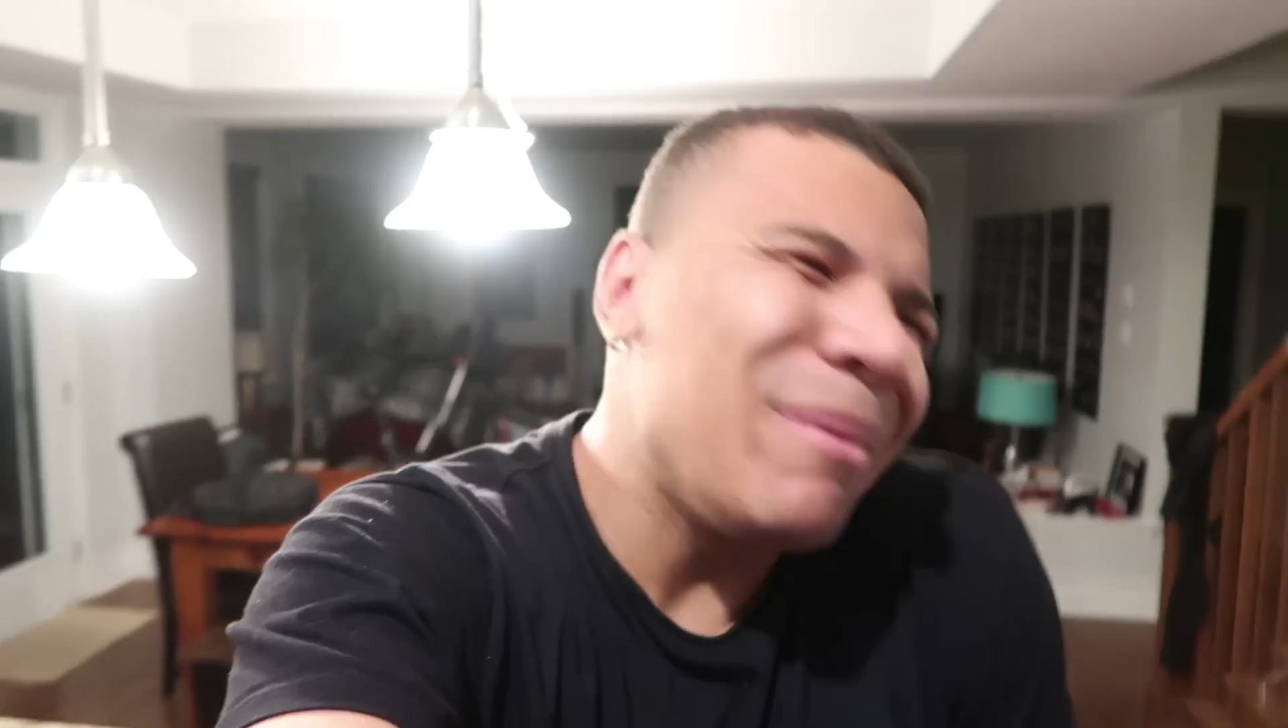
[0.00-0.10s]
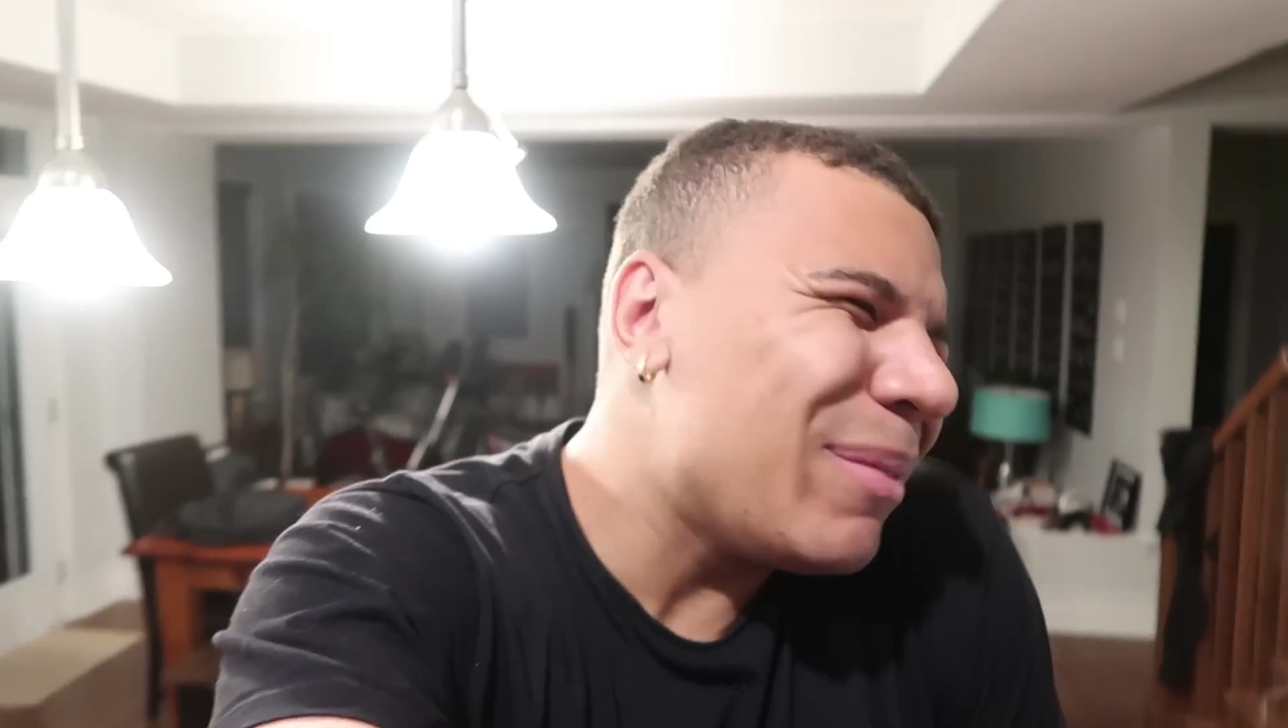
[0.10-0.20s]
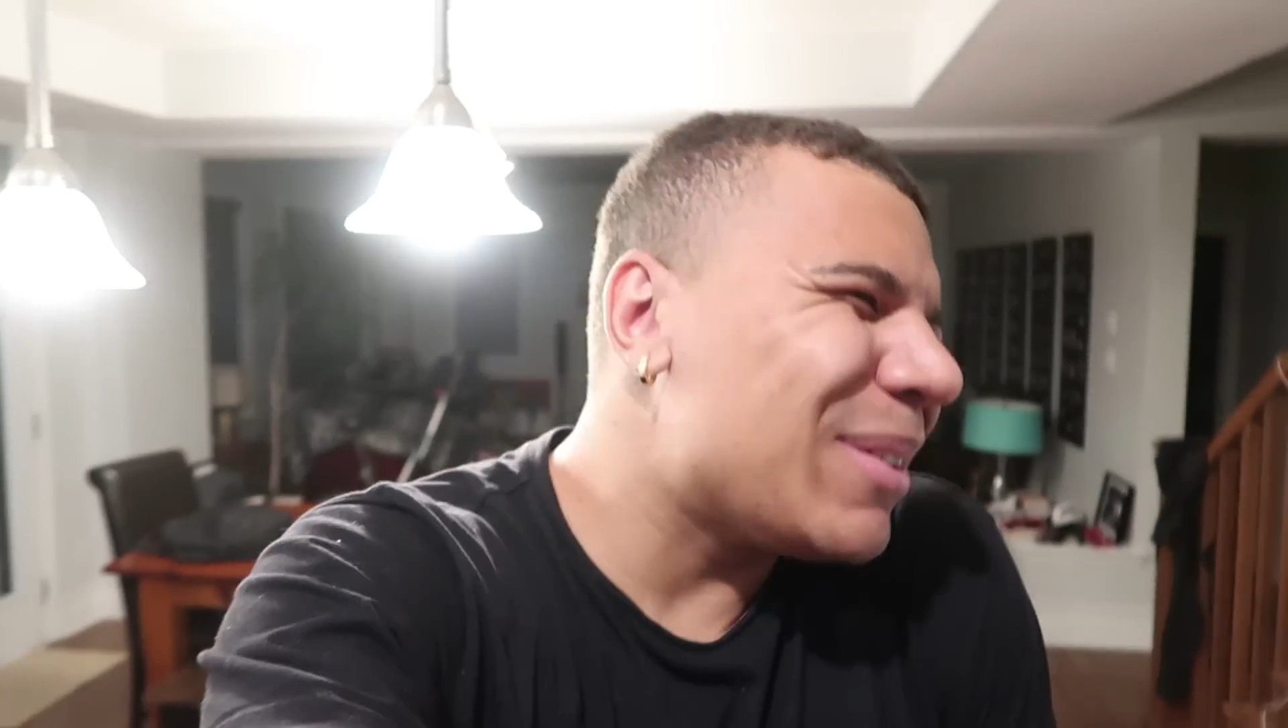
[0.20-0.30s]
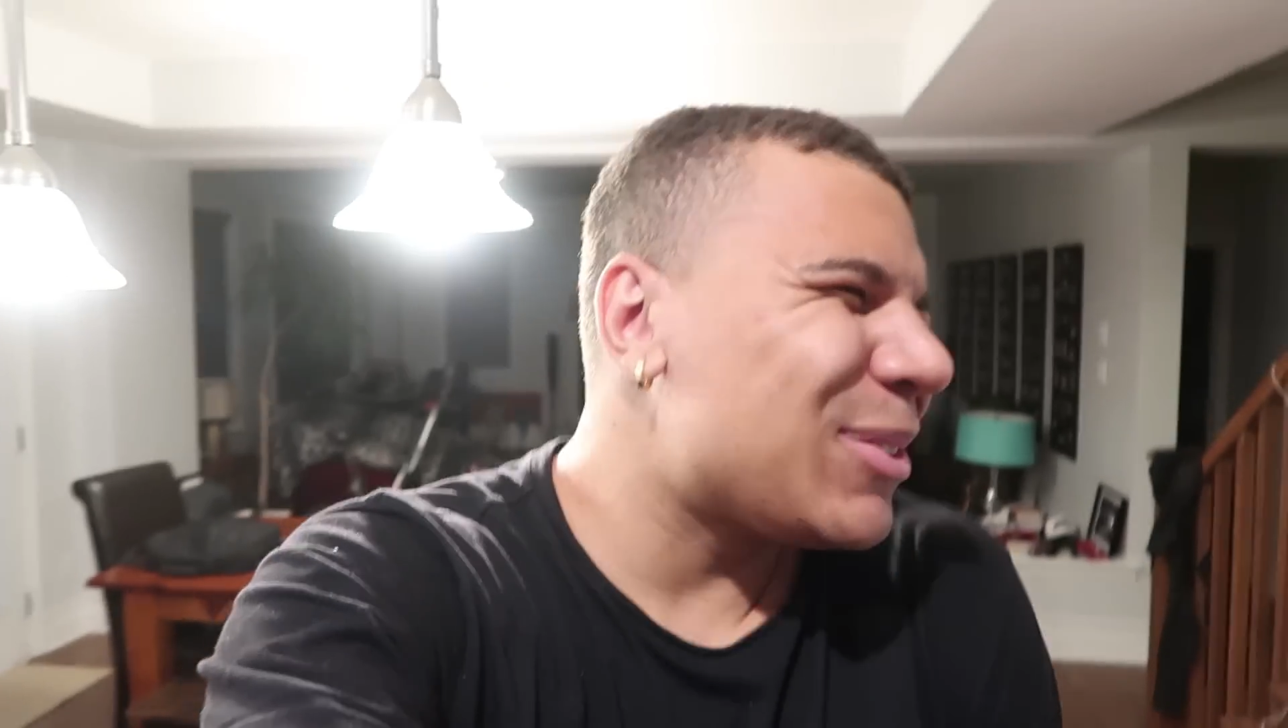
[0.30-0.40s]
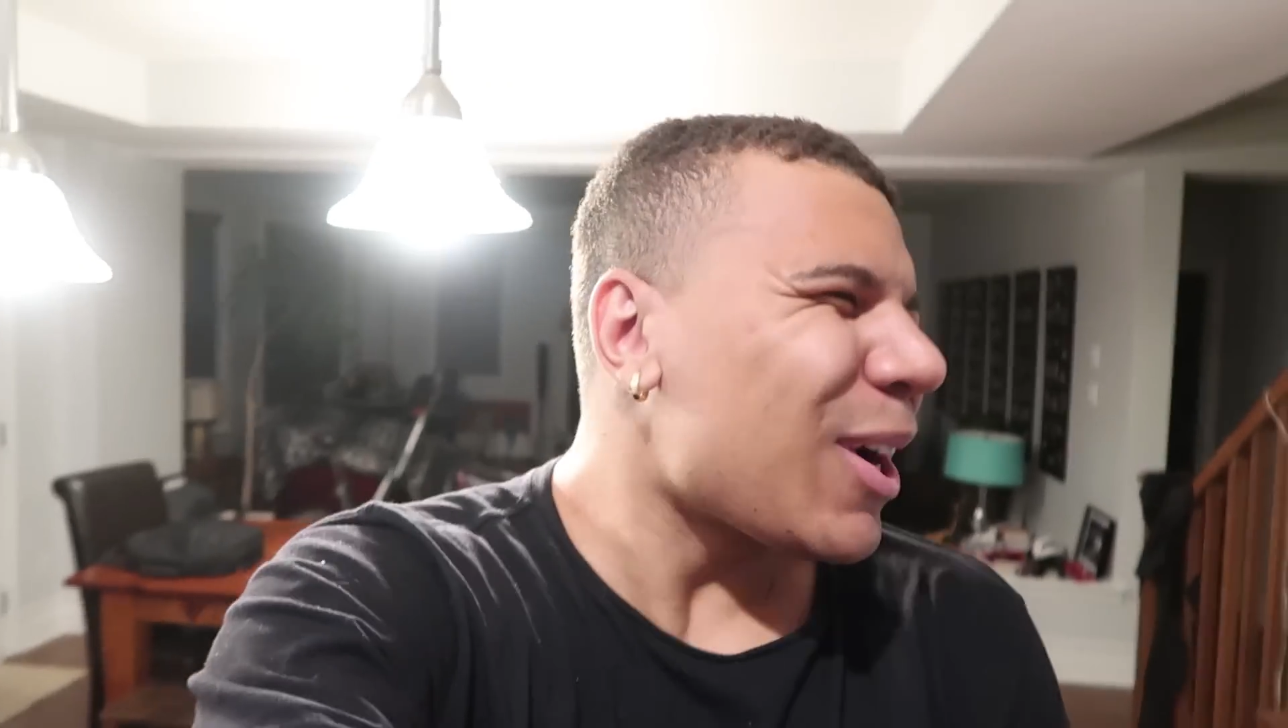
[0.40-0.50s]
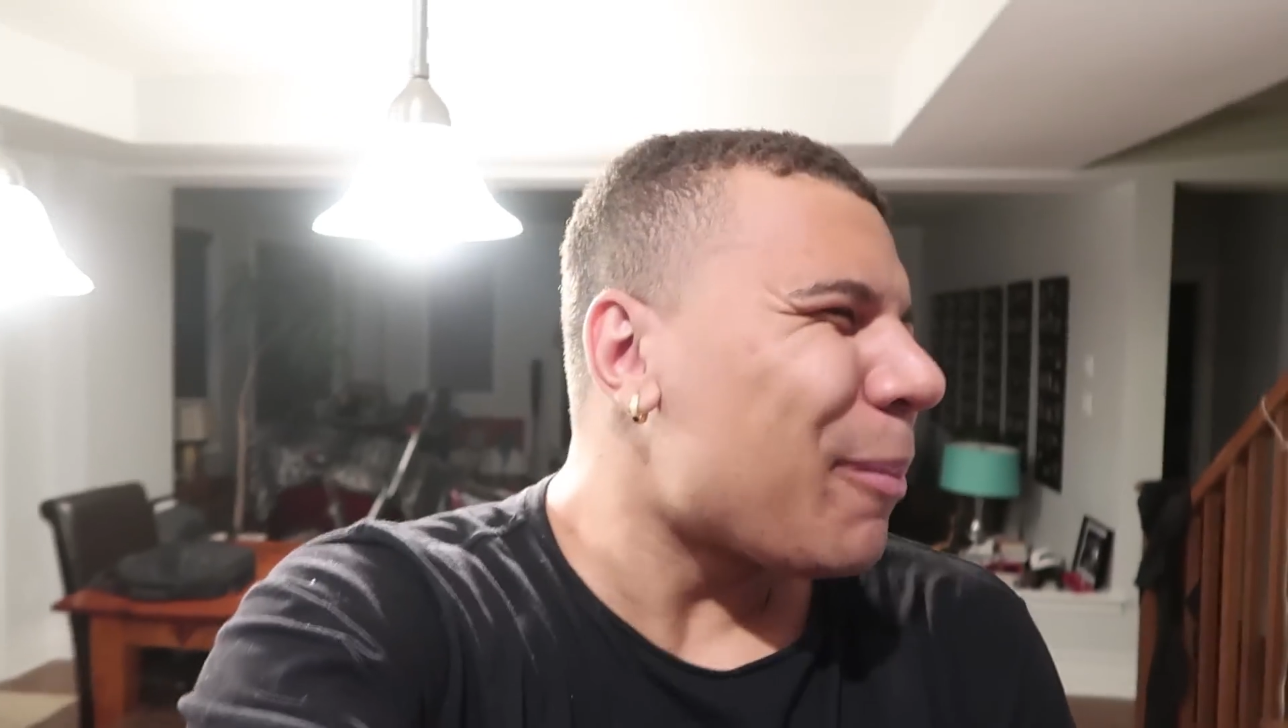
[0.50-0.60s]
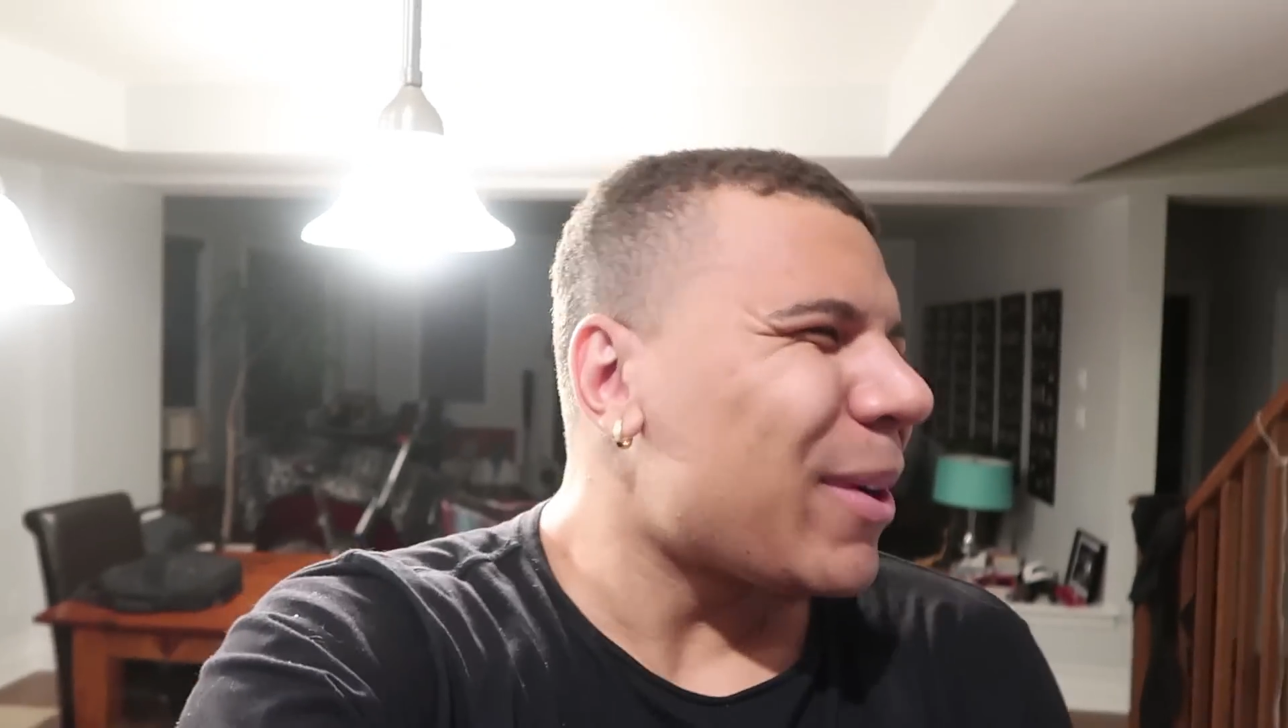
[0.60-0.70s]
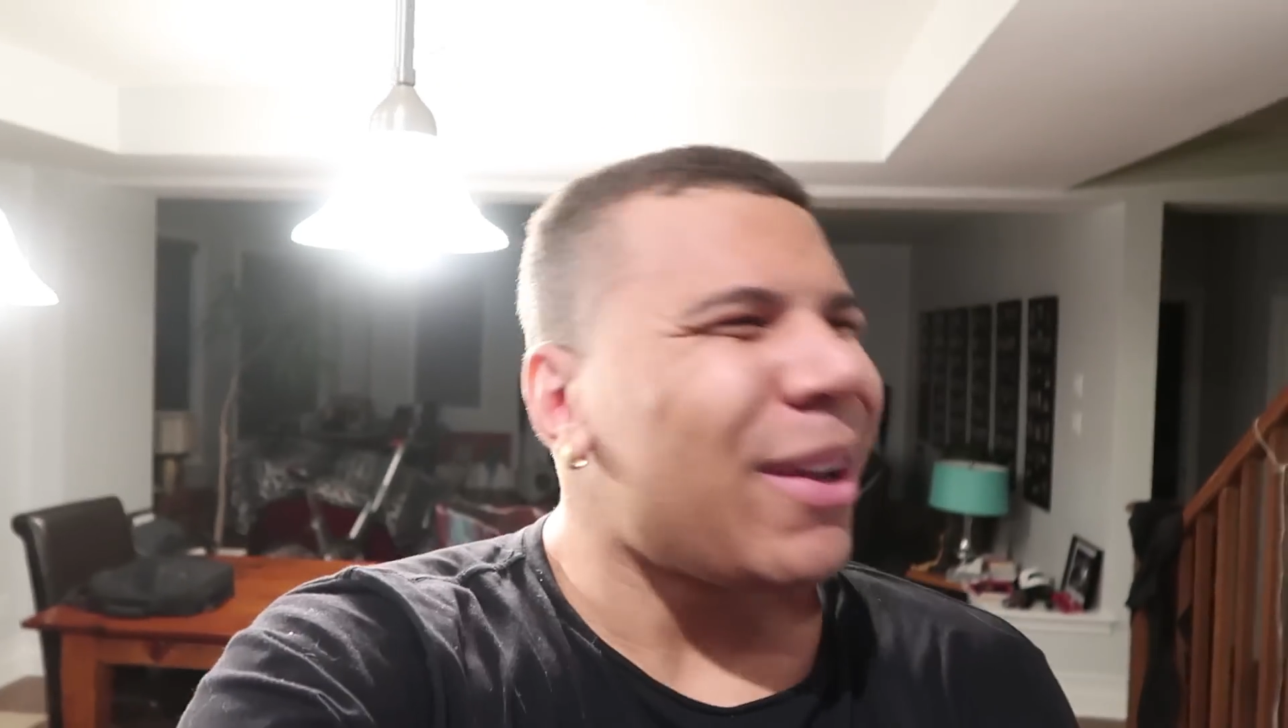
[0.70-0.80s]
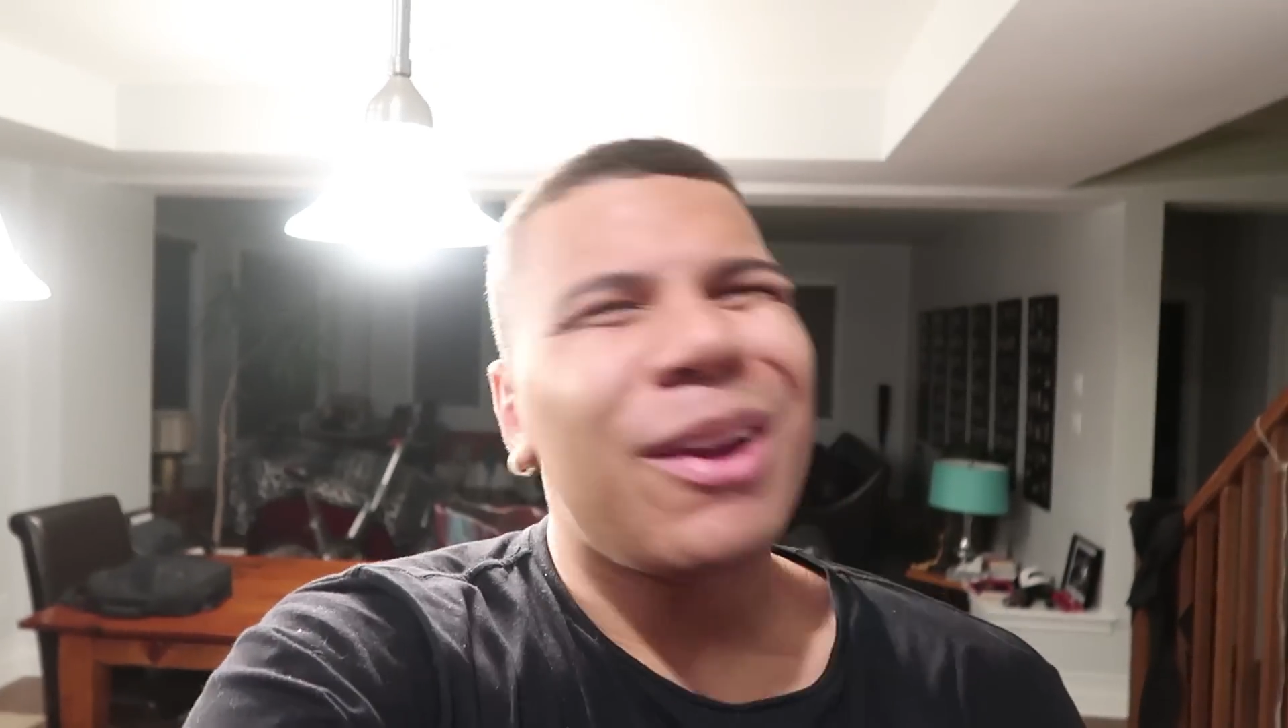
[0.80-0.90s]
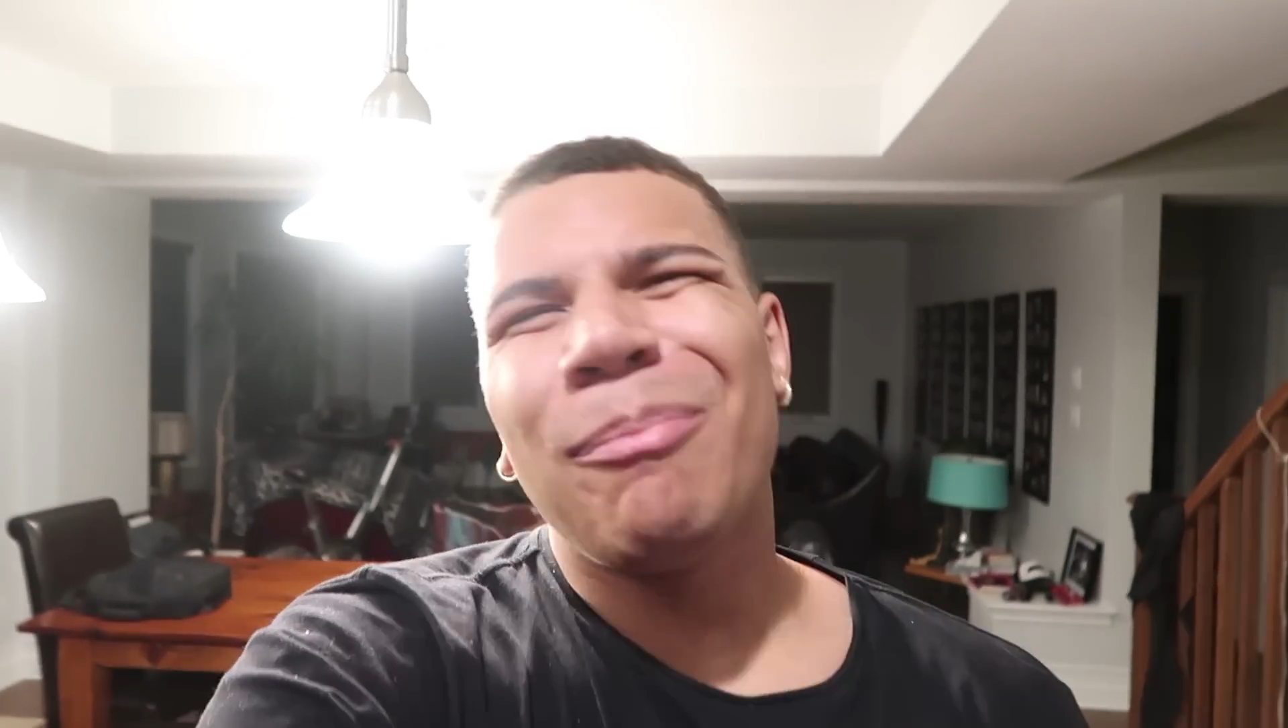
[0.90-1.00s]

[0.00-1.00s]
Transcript: I'm even dropping a lot